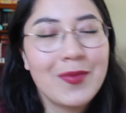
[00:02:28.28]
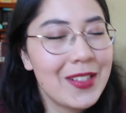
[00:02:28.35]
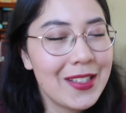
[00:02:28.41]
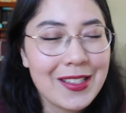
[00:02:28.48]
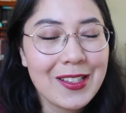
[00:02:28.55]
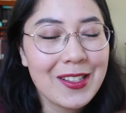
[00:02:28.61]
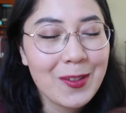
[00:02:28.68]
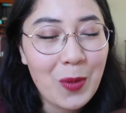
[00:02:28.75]

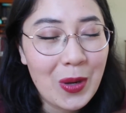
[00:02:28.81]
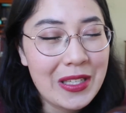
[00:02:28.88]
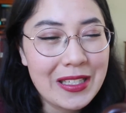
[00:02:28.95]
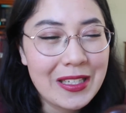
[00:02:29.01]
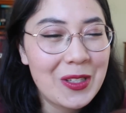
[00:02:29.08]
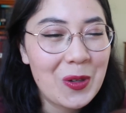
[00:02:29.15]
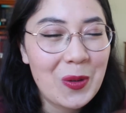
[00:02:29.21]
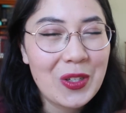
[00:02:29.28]
just went
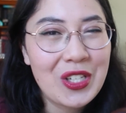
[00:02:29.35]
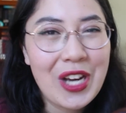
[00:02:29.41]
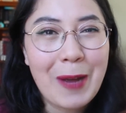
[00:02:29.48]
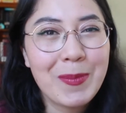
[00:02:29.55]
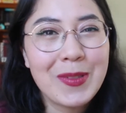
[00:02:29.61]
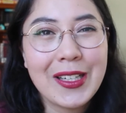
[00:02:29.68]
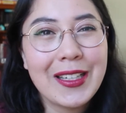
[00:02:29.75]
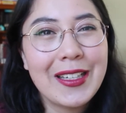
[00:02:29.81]
into a
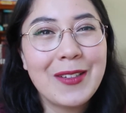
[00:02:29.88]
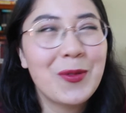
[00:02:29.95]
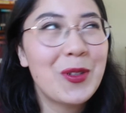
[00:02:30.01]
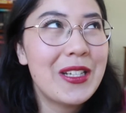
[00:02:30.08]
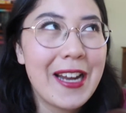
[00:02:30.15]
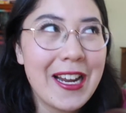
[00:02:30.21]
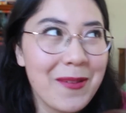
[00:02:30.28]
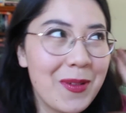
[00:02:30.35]
chapter, it
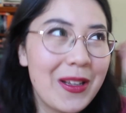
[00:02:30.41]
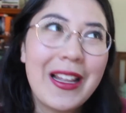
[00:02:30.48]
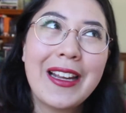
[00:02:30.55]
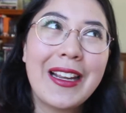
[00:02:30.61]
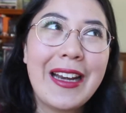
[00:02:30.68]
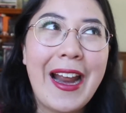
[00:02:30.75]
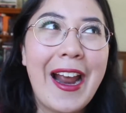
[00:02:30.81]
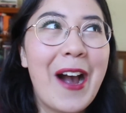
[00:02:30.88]
would take me like an